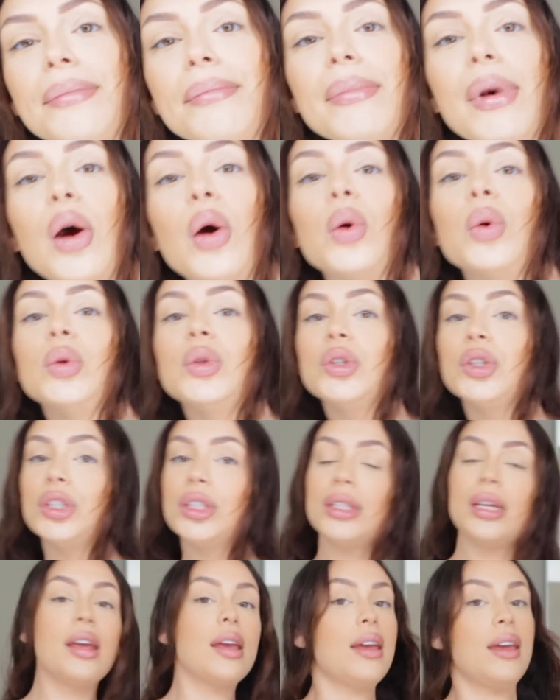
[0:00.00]

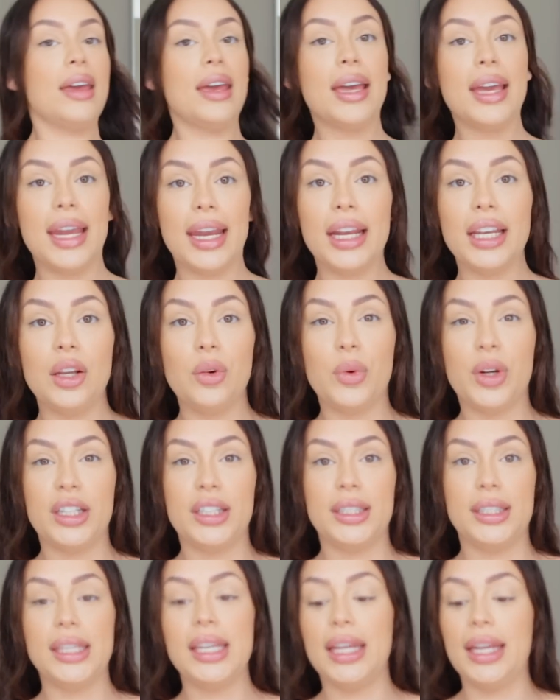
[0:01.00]
most anyone
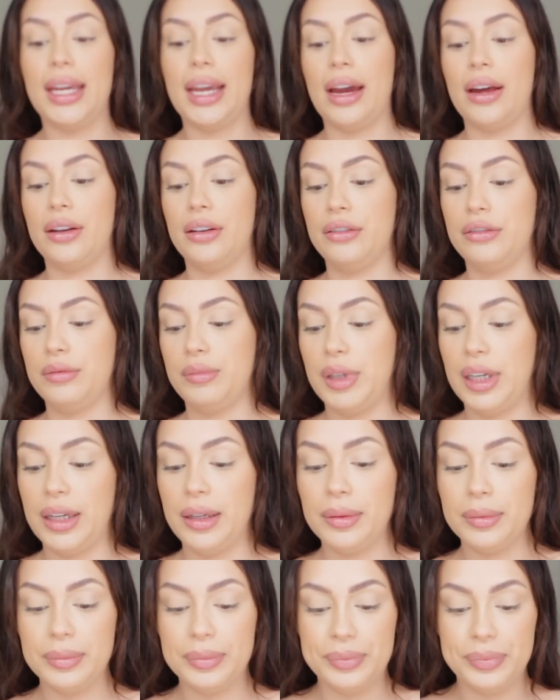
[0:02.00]
is getting out of me,